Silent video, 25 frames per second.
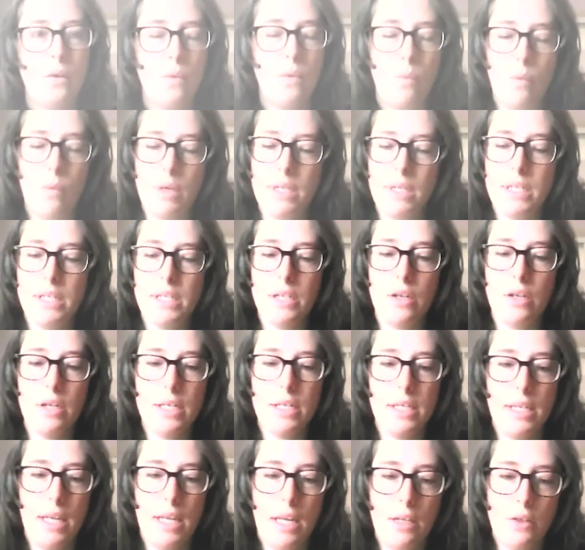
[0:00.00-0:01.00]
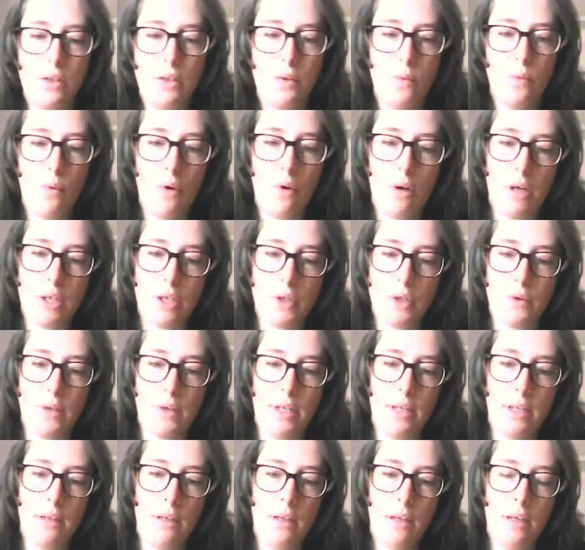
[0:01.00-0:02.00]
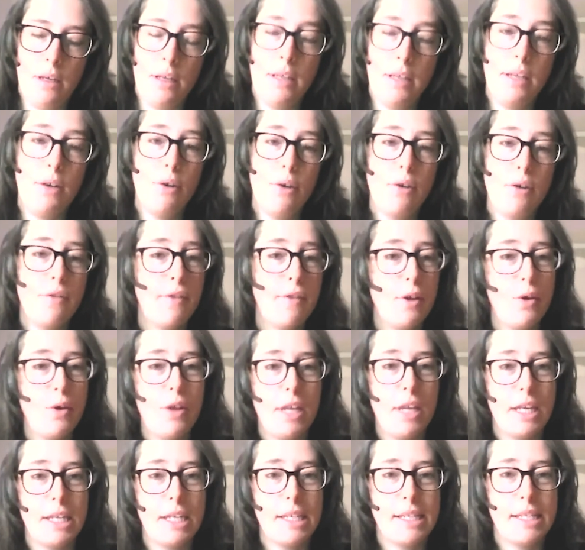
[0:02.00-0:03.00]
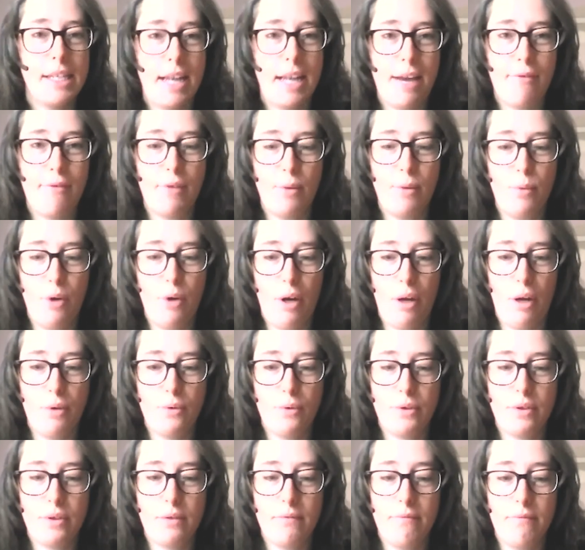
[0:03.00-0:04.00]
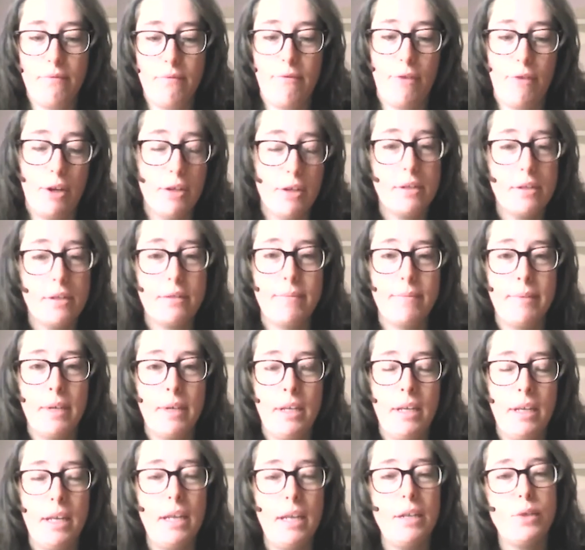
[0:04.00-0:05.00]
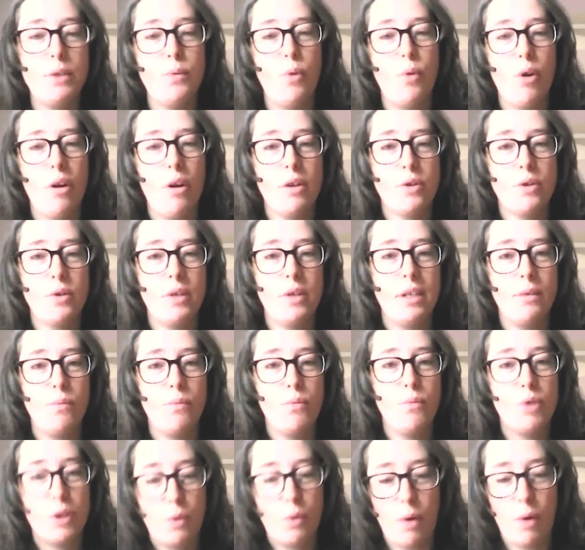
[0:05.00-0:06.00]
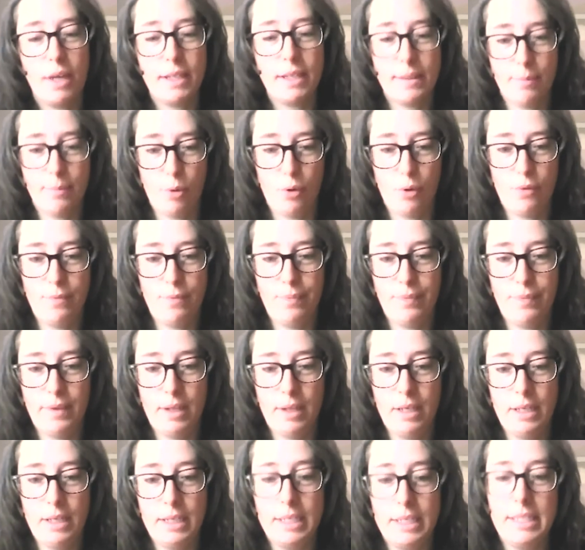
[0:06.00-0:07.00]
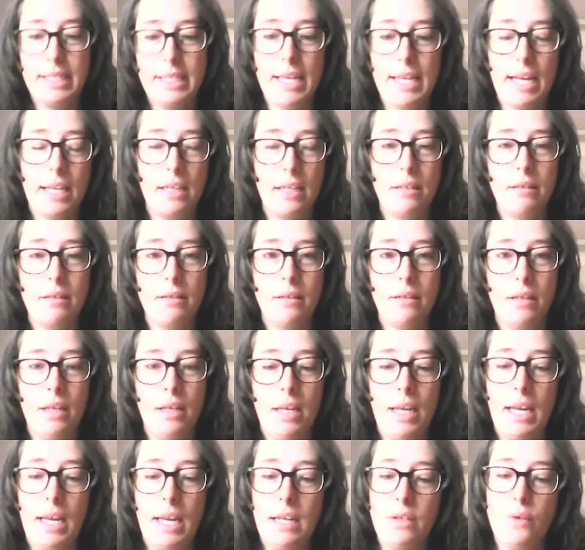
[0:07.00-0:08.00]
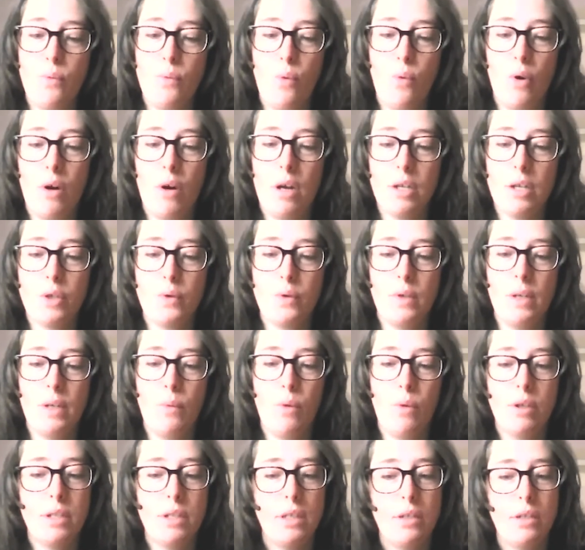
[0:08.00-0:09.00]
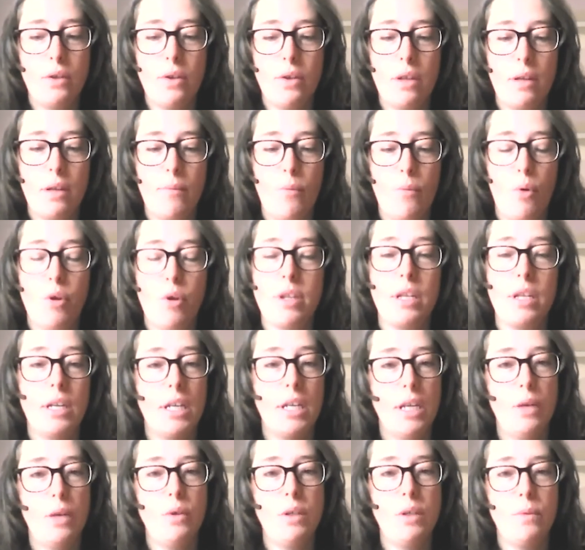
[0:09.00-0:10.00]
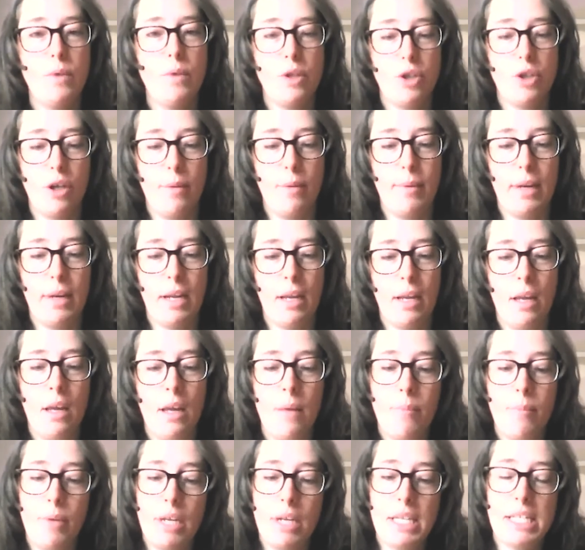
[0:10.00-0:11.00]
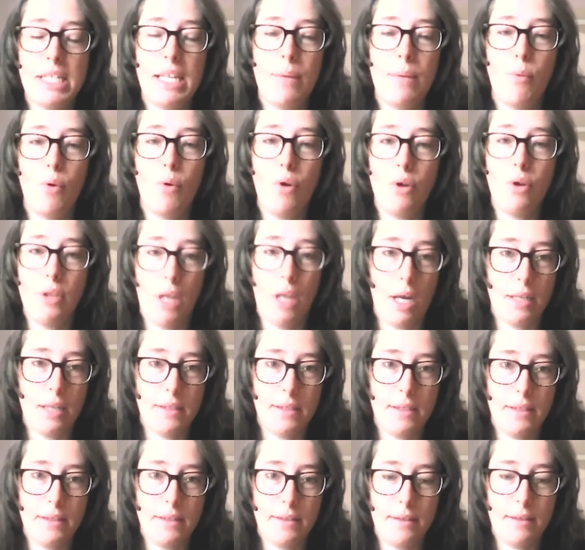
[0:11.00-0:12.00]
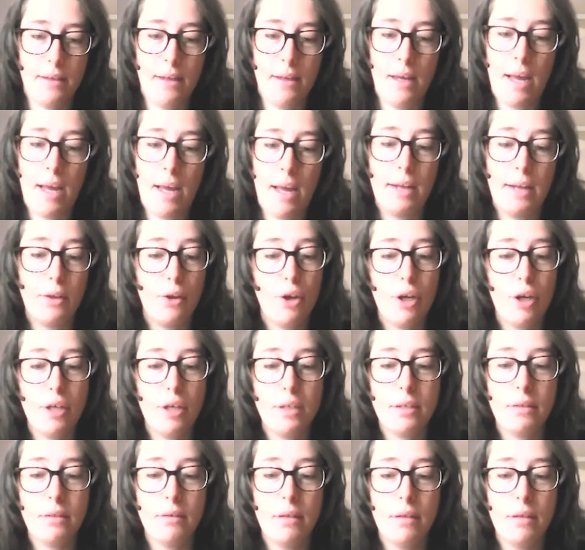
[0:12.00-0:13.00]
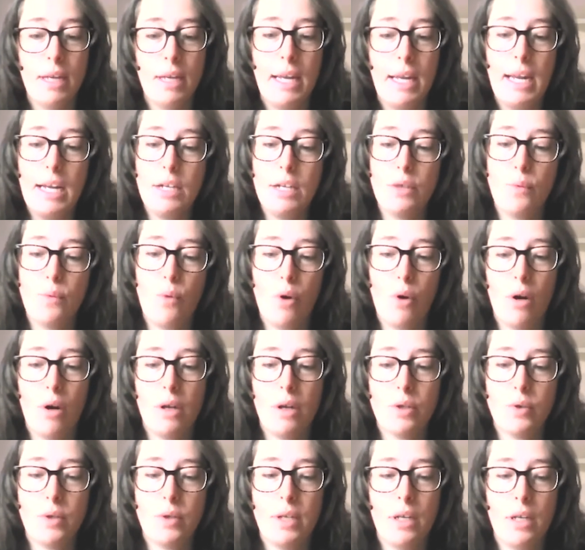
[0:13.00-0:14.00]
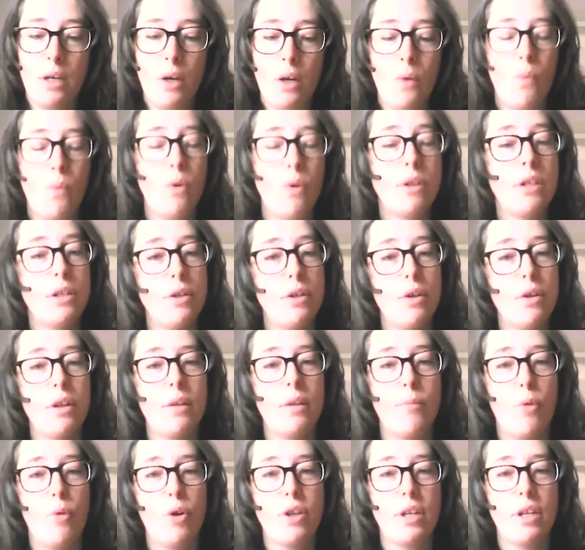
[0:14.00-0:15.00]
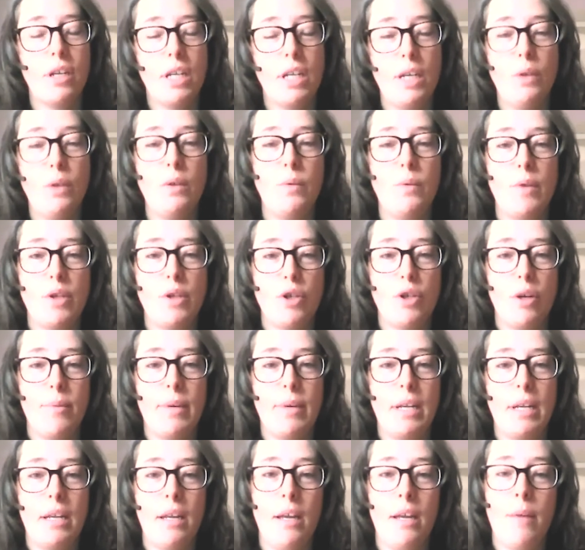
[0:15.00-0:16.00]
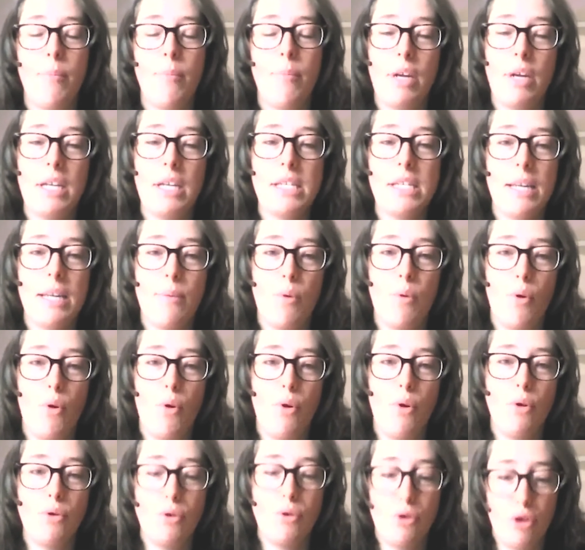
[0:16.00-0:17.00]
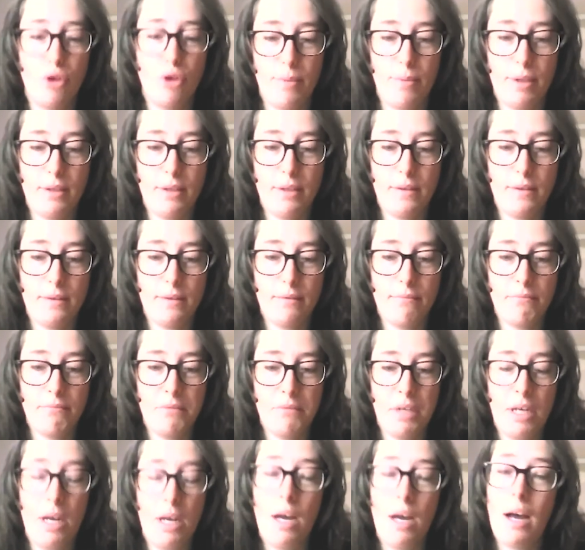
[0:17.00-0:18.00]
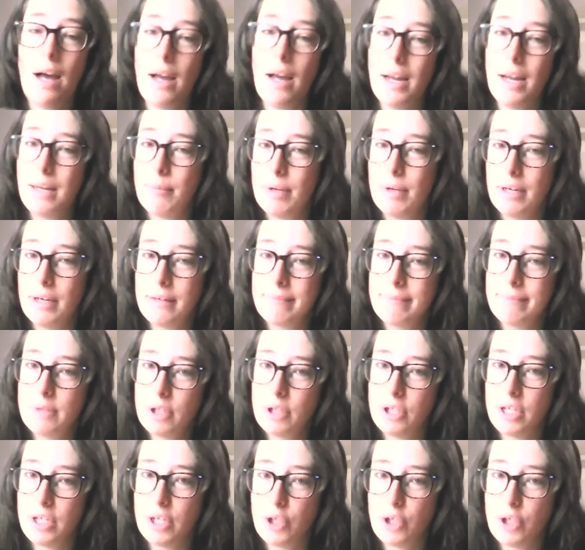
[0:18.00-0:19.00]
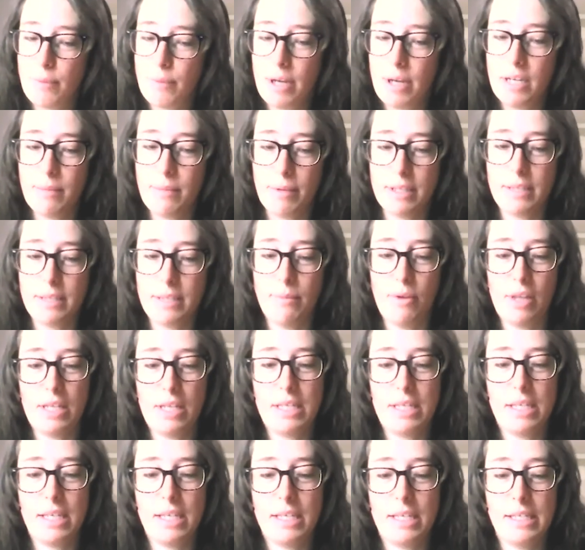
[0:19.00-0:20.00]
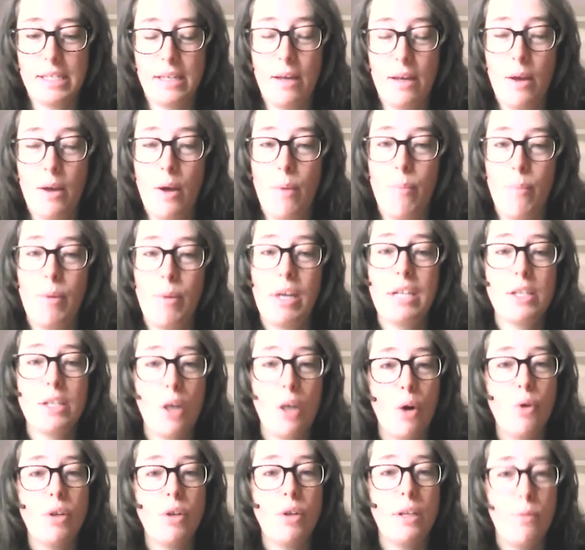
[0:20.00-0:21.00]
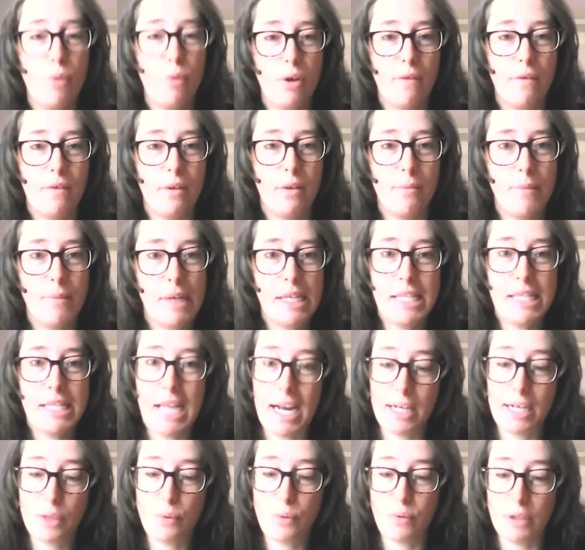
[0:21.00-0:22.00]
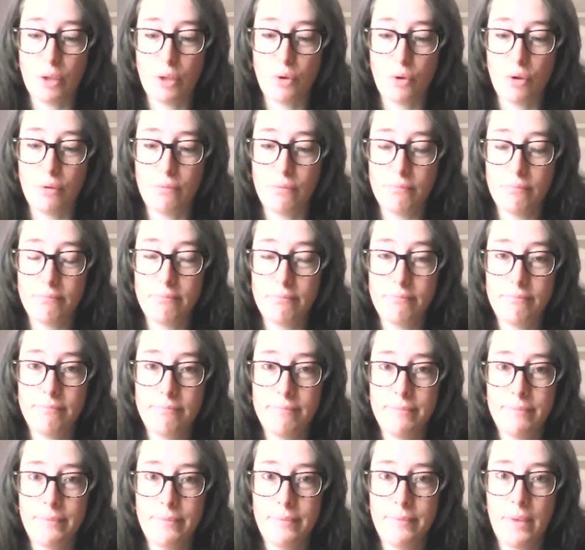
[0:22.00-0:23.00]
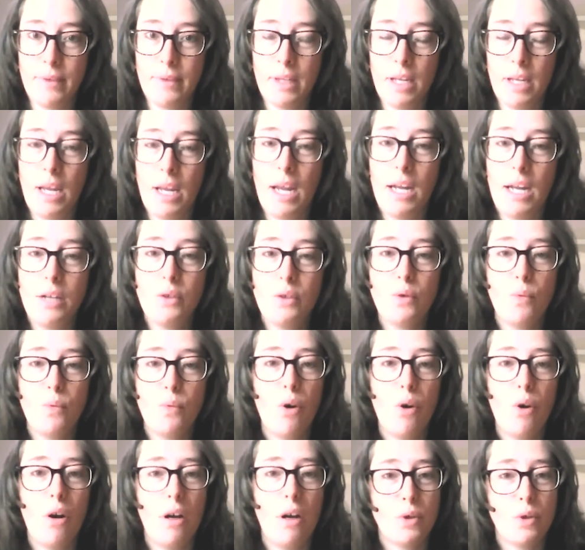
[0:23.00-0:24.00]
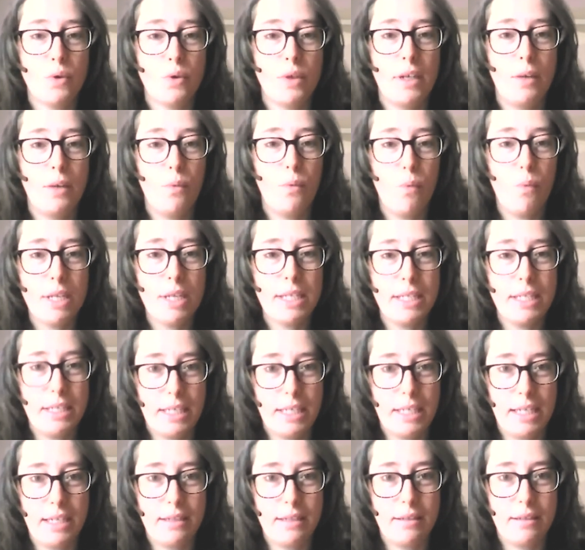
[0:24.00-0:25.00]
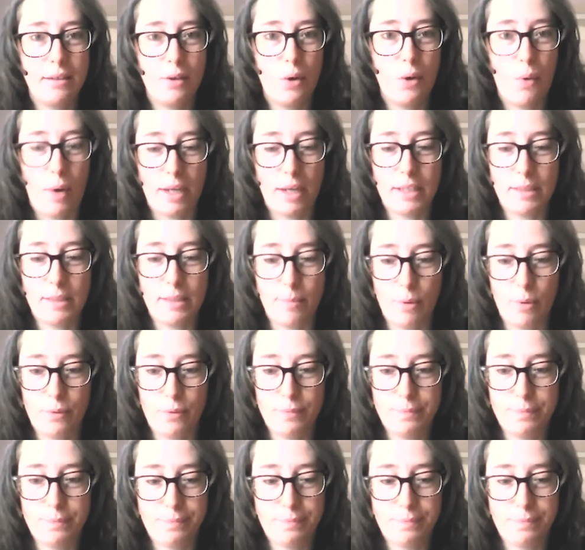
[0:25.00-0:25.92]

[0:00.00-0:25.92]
When discussing interwar Austria, there are a few things that everyone knows. First, interwar Austria was quite small. Second, interwar Austria wanted nothing more than a union with Germany because they were all Nazis. And third, interwar Austria wanted nothing more than a union with Germany because they were all Germans. I am here to change your mind about some of these things, because only one of them is actually true. Interwar Austria was indeed quite small.